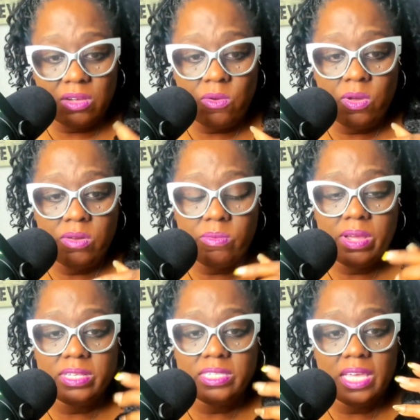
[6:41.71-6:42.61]
going
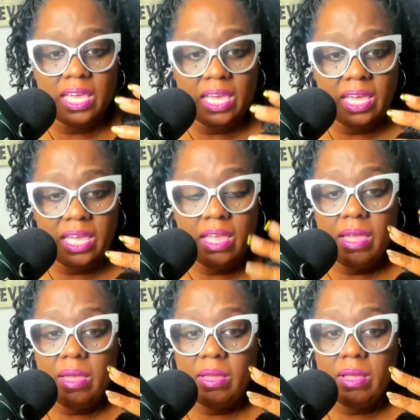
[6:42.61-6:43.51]
around saying, "Hey,
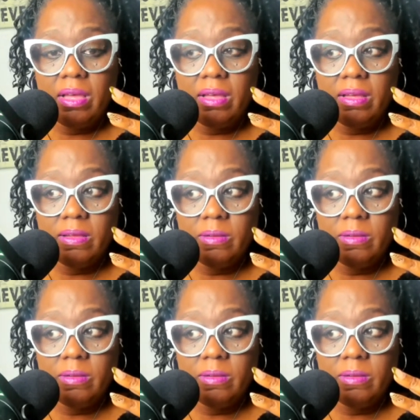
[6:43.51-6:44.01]
uh,